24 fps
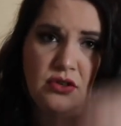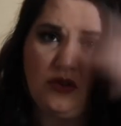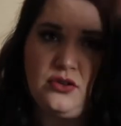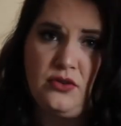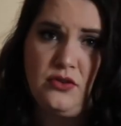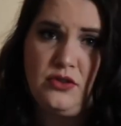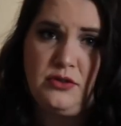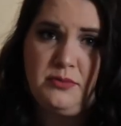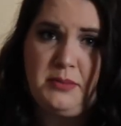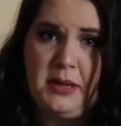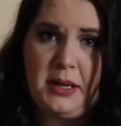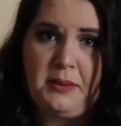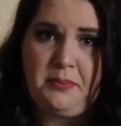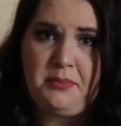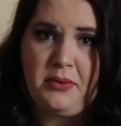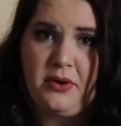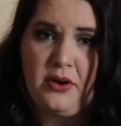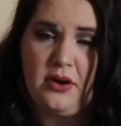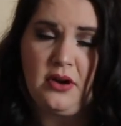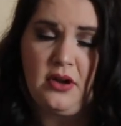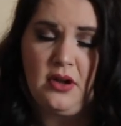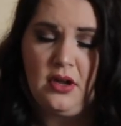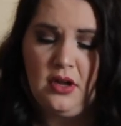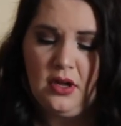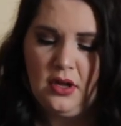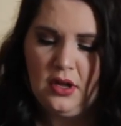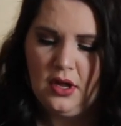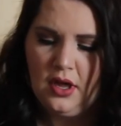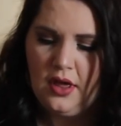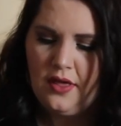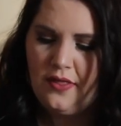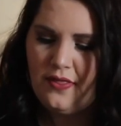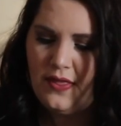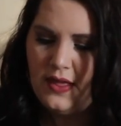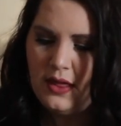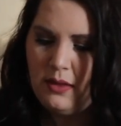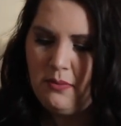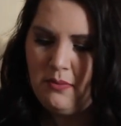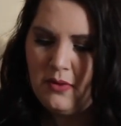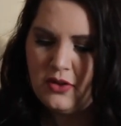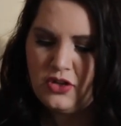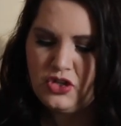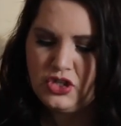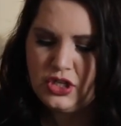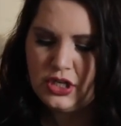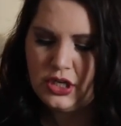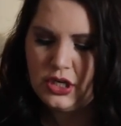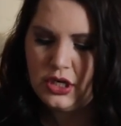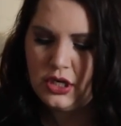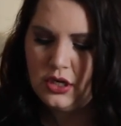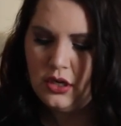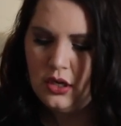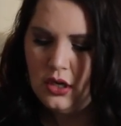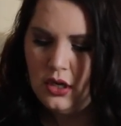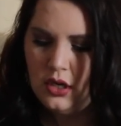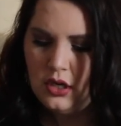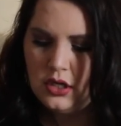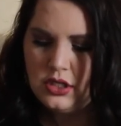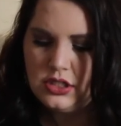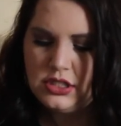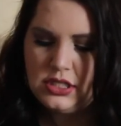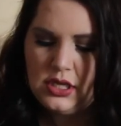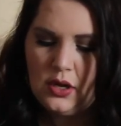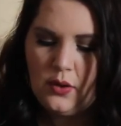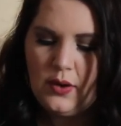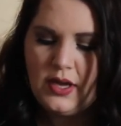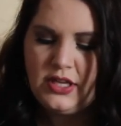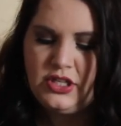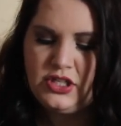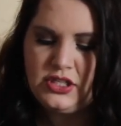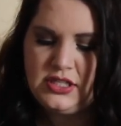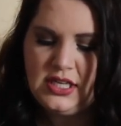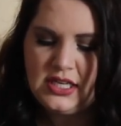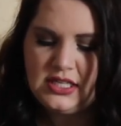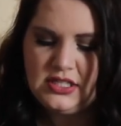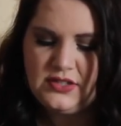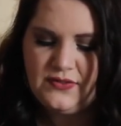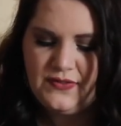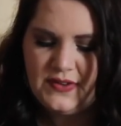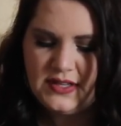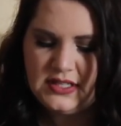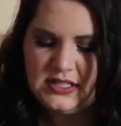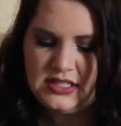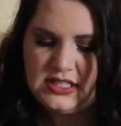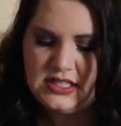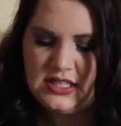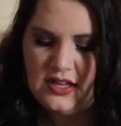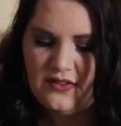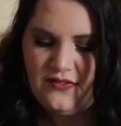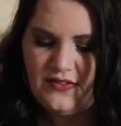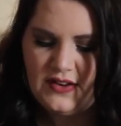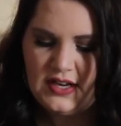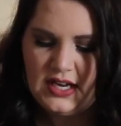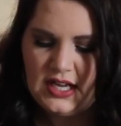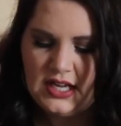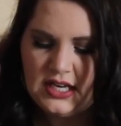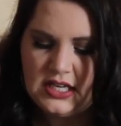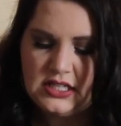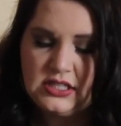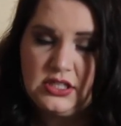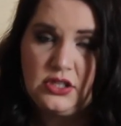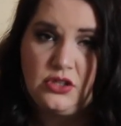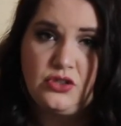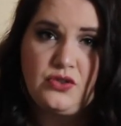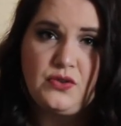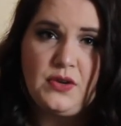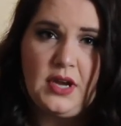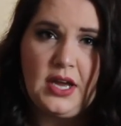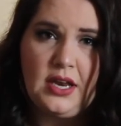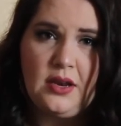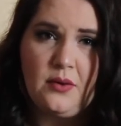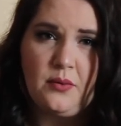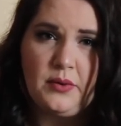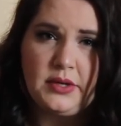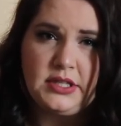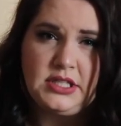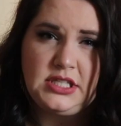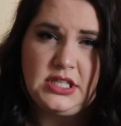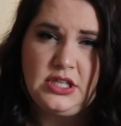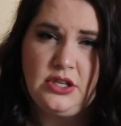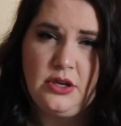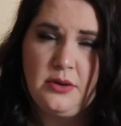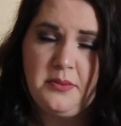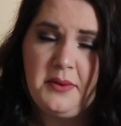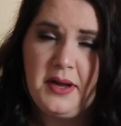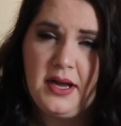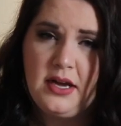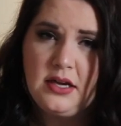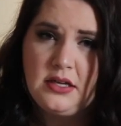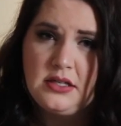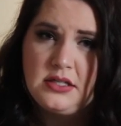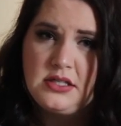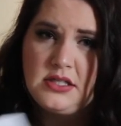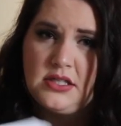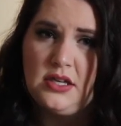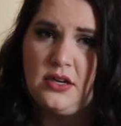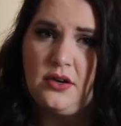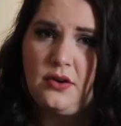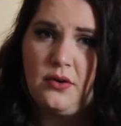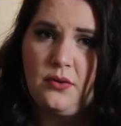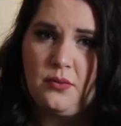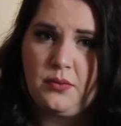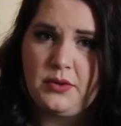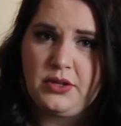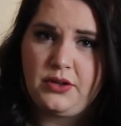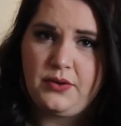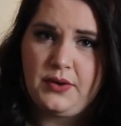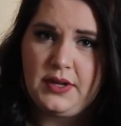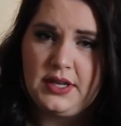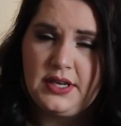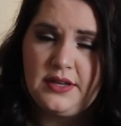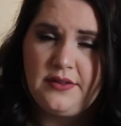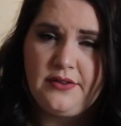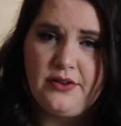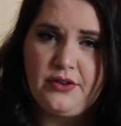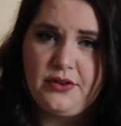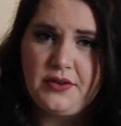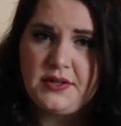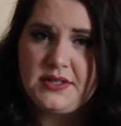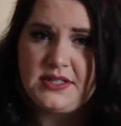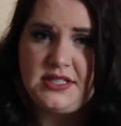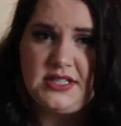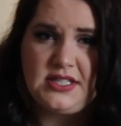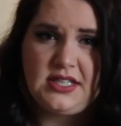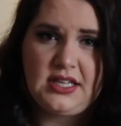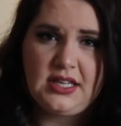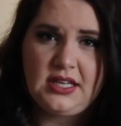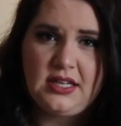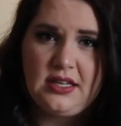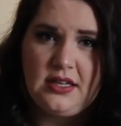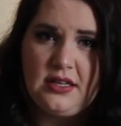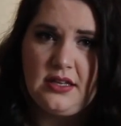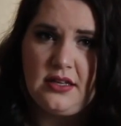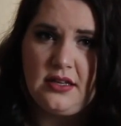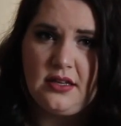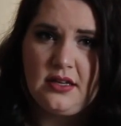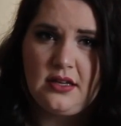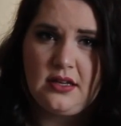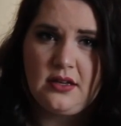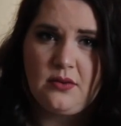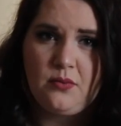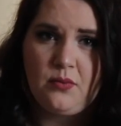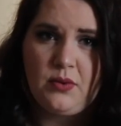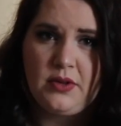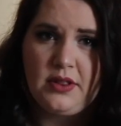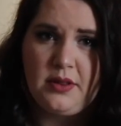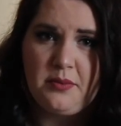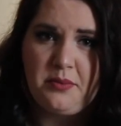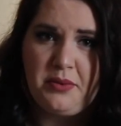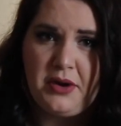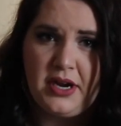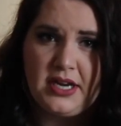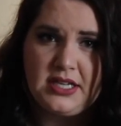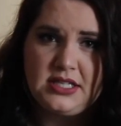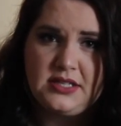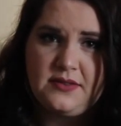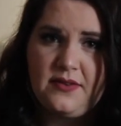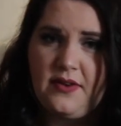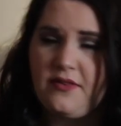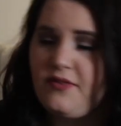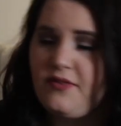newspaper thingy-majigger. So it just has fun stuff in it and it tells you kind of what's in your box. So when you get in there, you can see what the price of